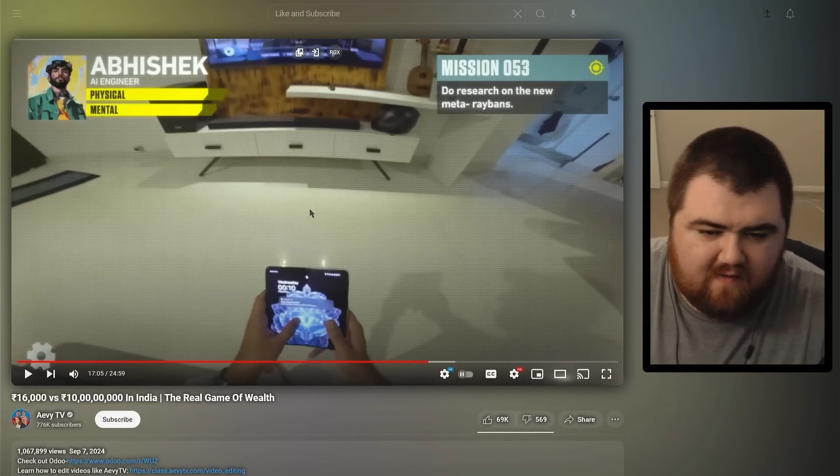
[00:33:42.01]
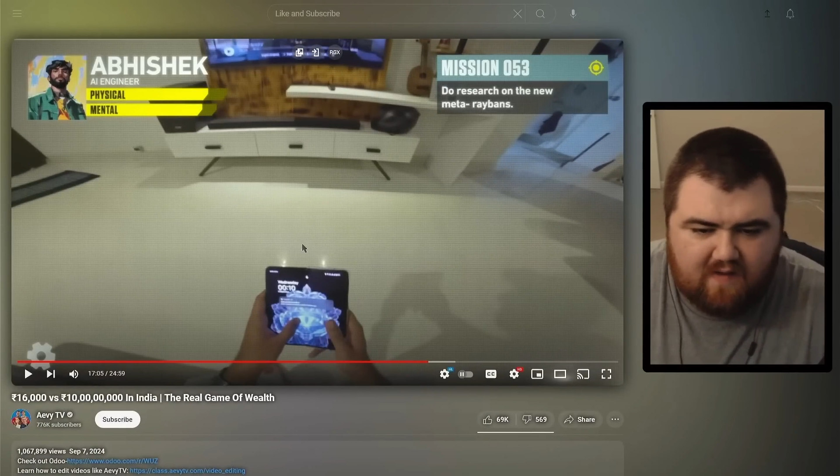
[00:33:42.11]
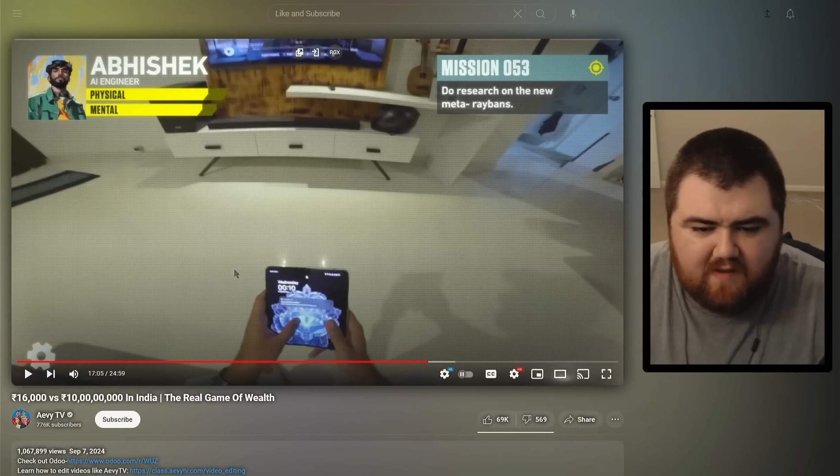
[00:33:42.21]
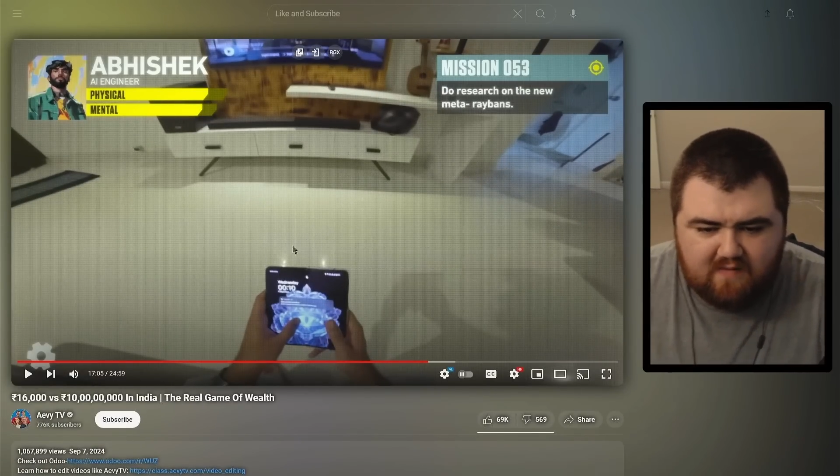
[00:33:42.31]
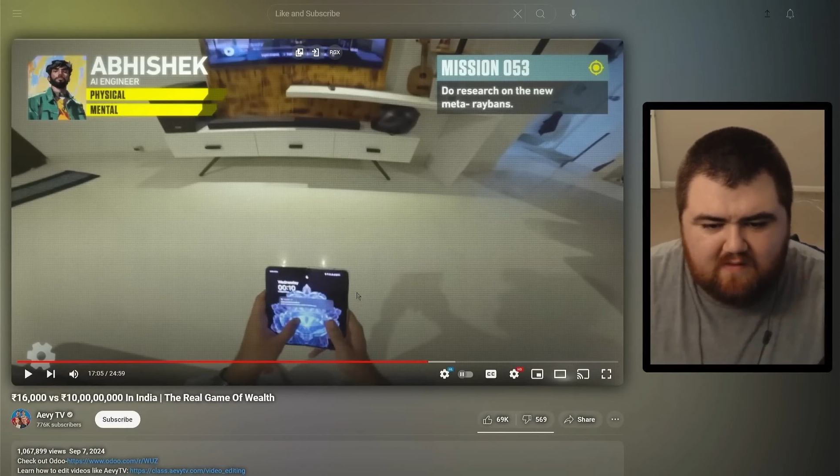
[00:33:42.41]
I
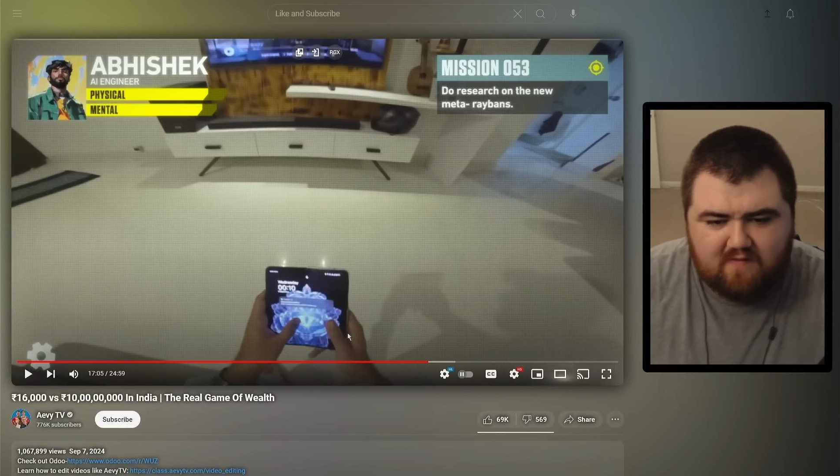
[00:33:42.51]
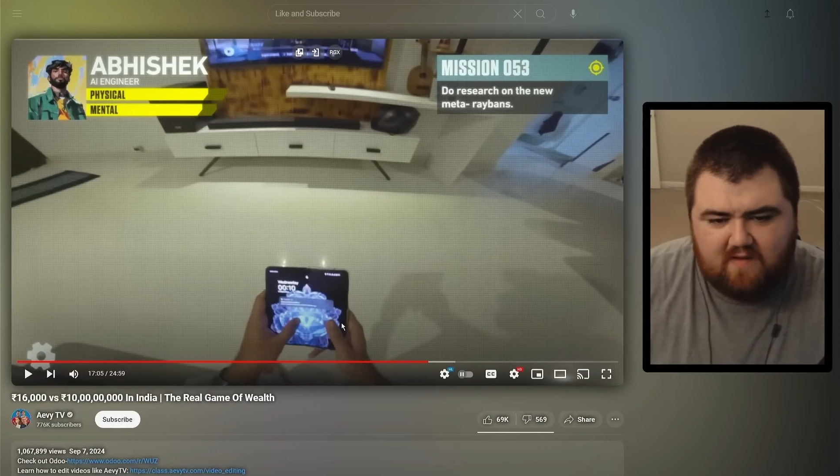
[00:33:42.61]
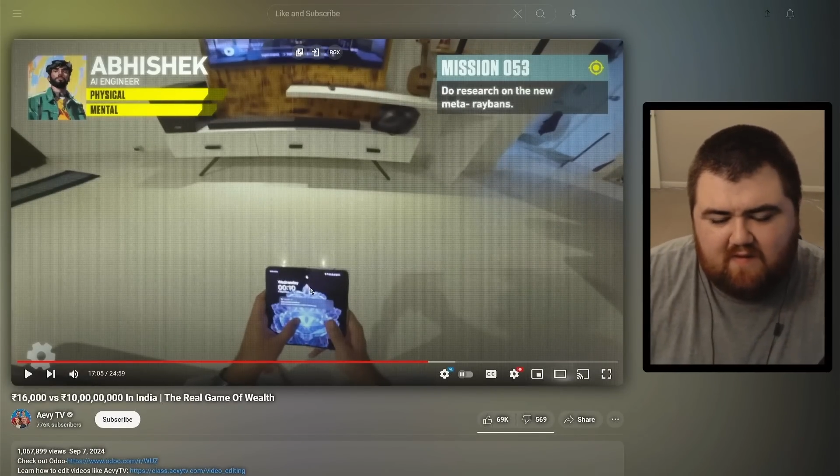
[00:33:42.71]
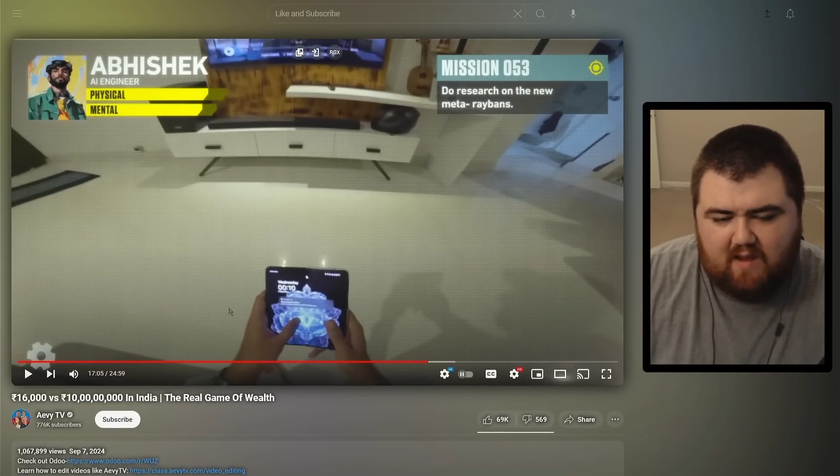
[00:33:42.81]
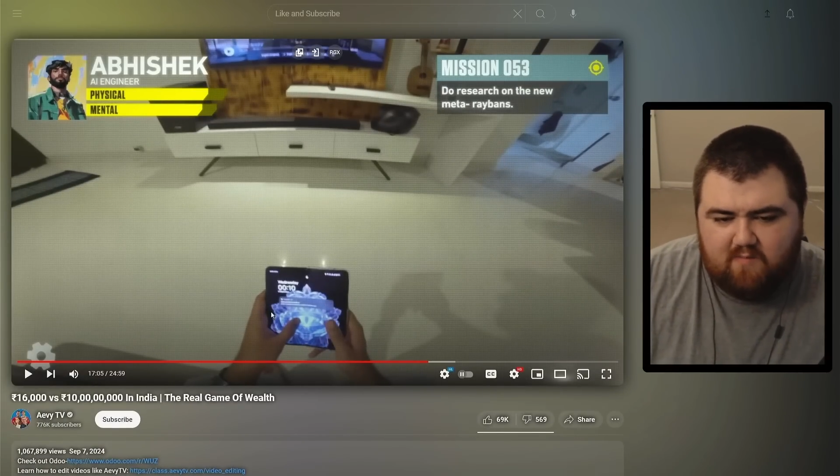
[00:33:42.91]
think this is a
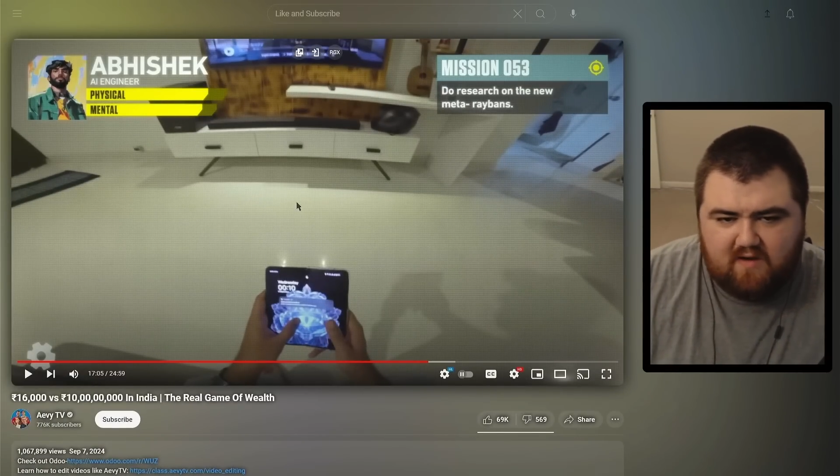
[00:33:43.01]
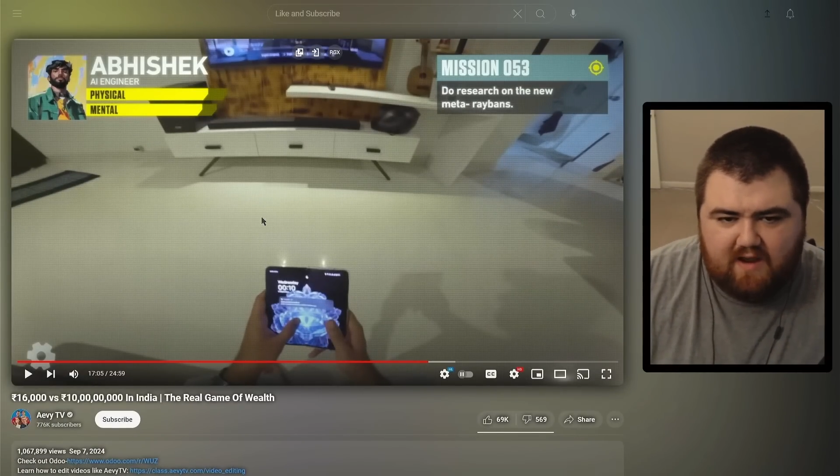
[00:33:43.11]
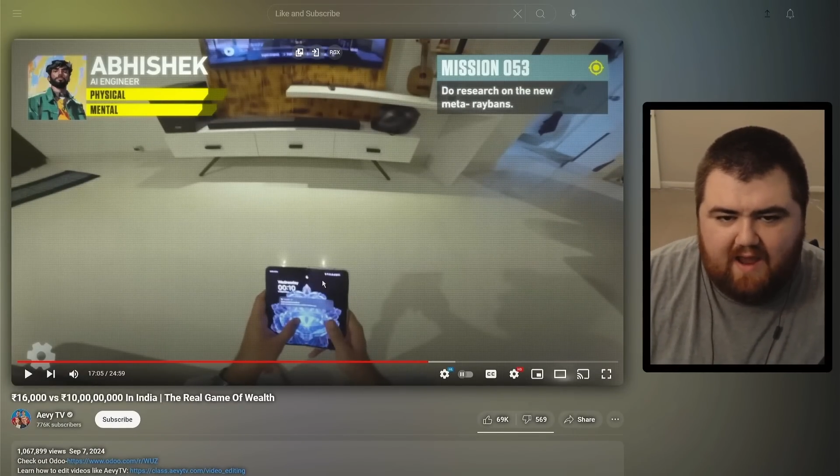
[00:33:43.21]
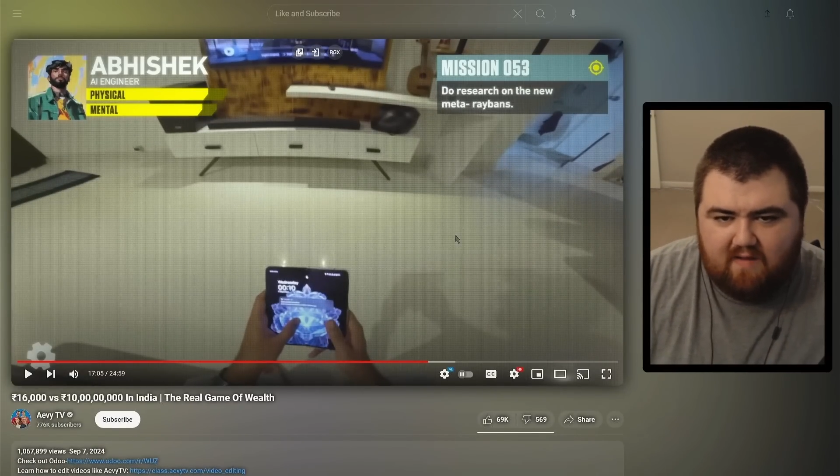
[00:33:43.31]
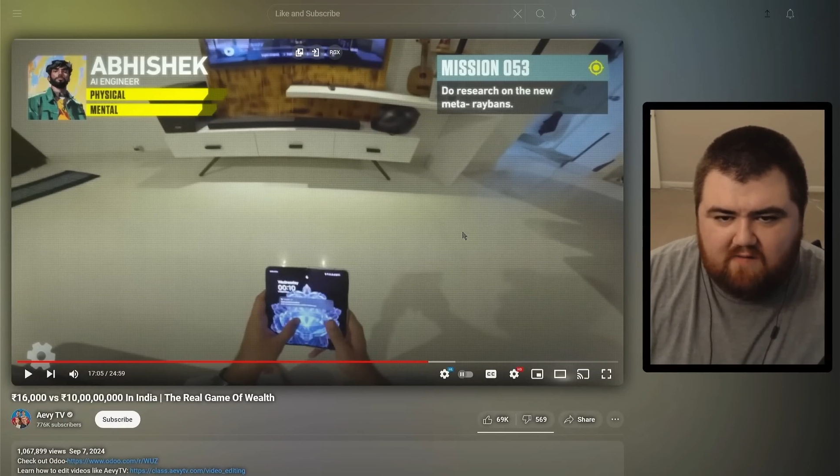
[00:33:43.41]
Samsung
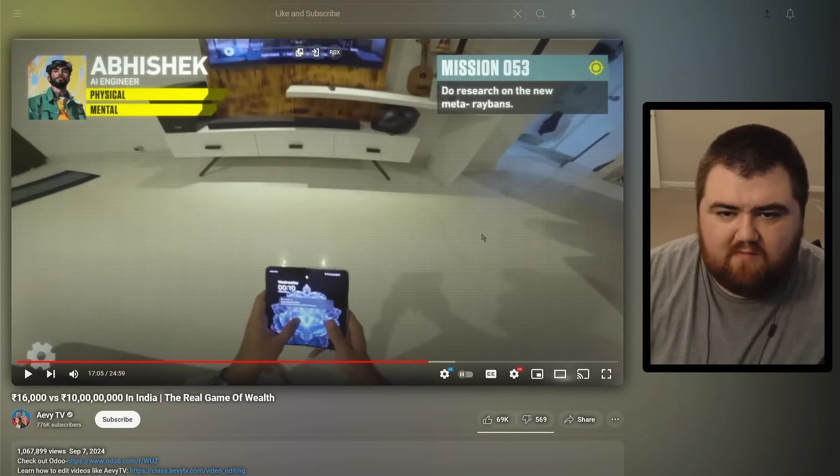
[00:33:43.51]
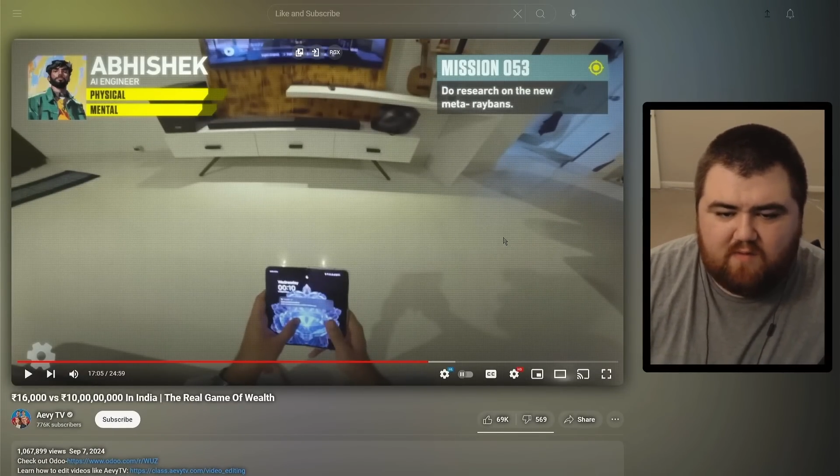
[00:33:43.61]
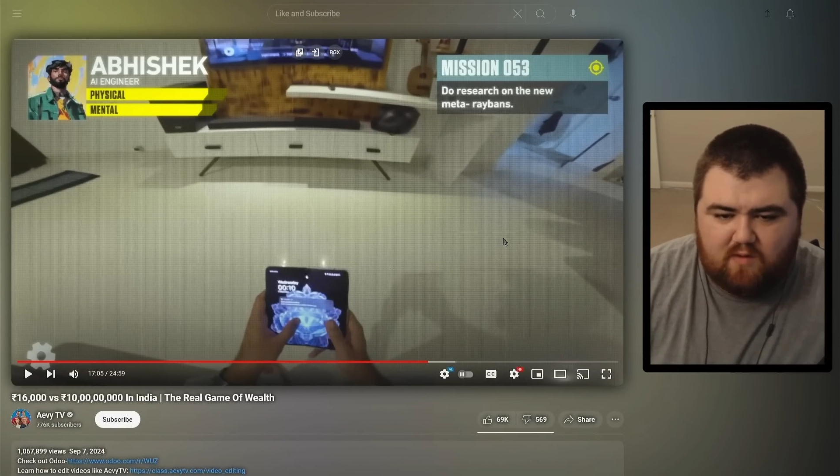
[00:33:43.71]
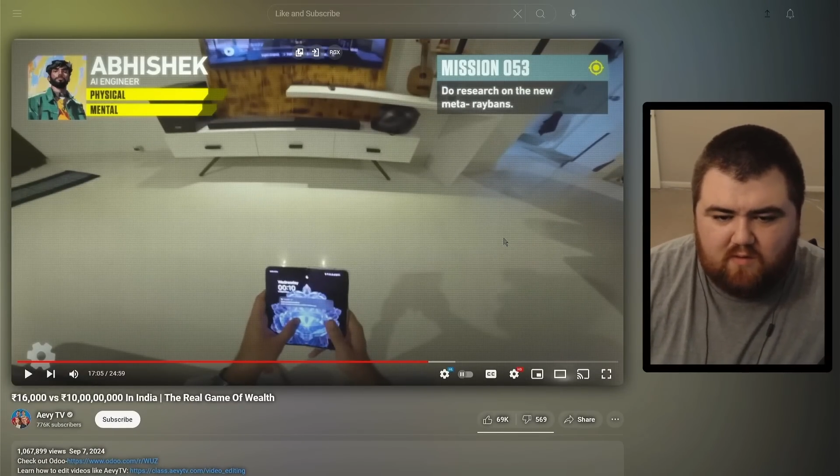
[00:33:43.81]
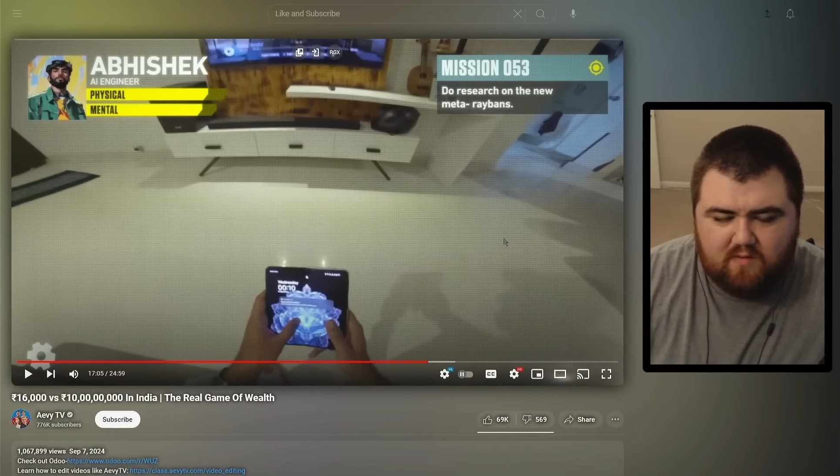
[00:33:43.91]
Galaxy
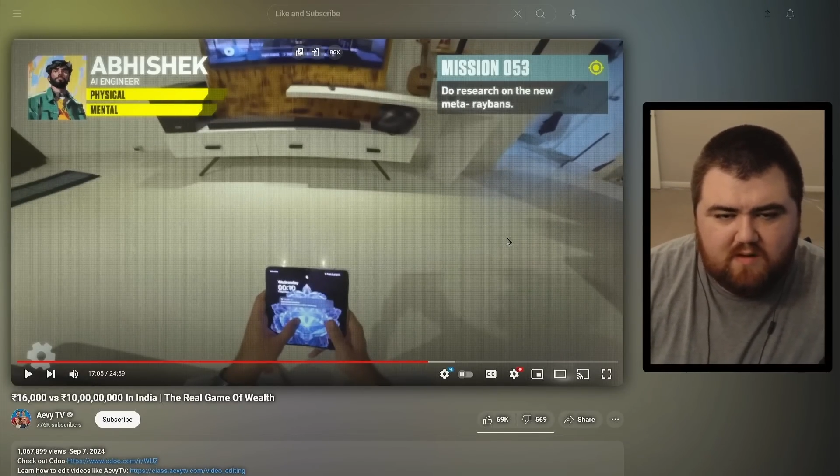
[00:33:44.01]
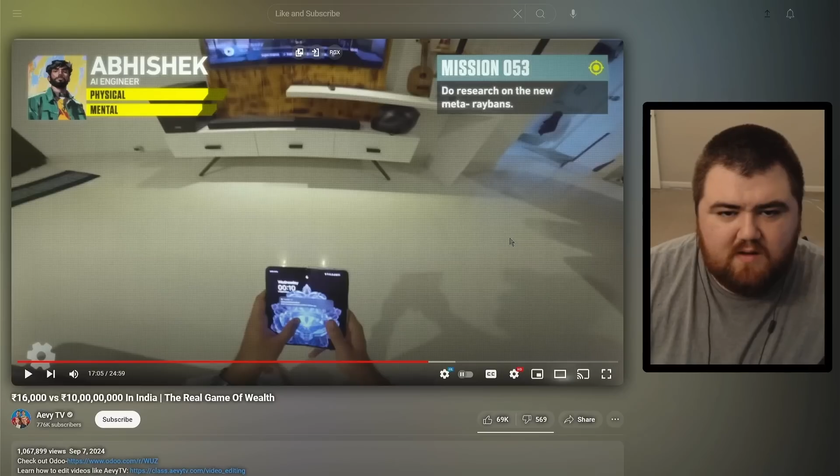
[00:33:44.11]
Fold.